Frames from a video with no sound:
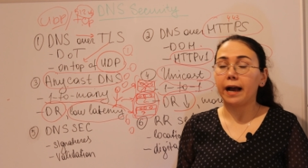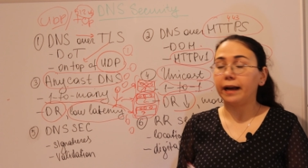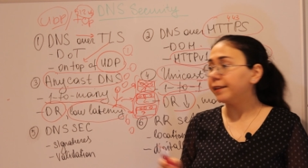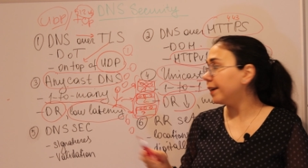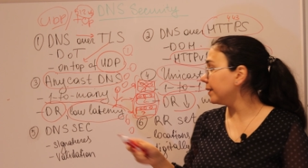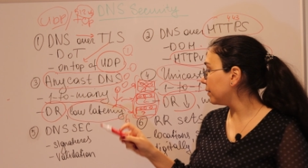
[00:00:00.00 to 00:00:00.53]

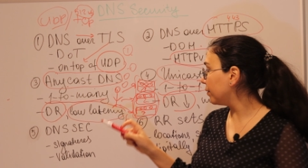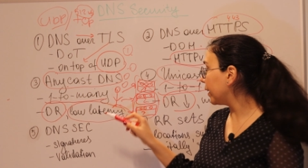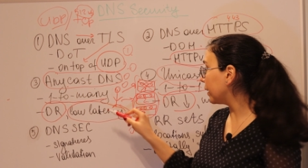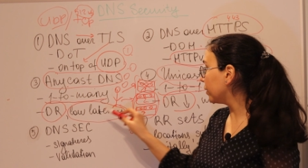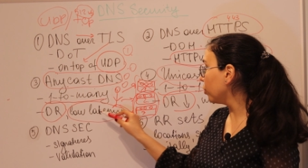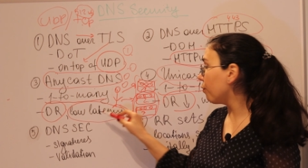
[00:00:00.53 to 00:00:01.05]
And hence we
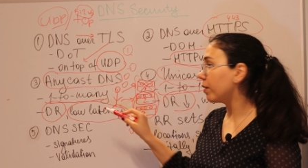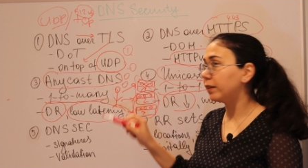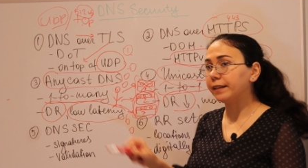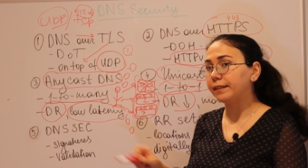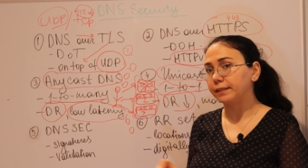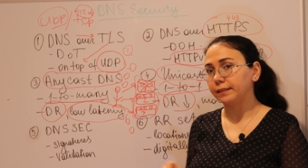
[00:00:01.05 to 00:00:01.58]
get lower
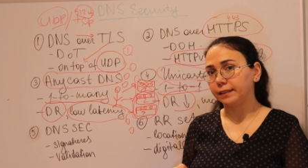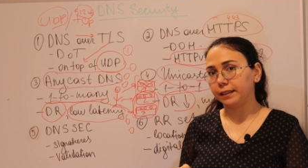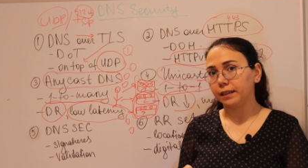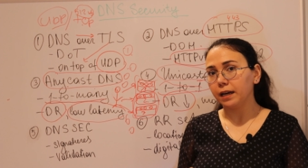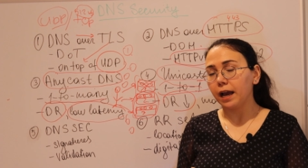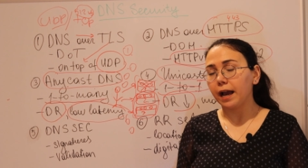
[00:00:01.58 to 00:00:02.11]
latency.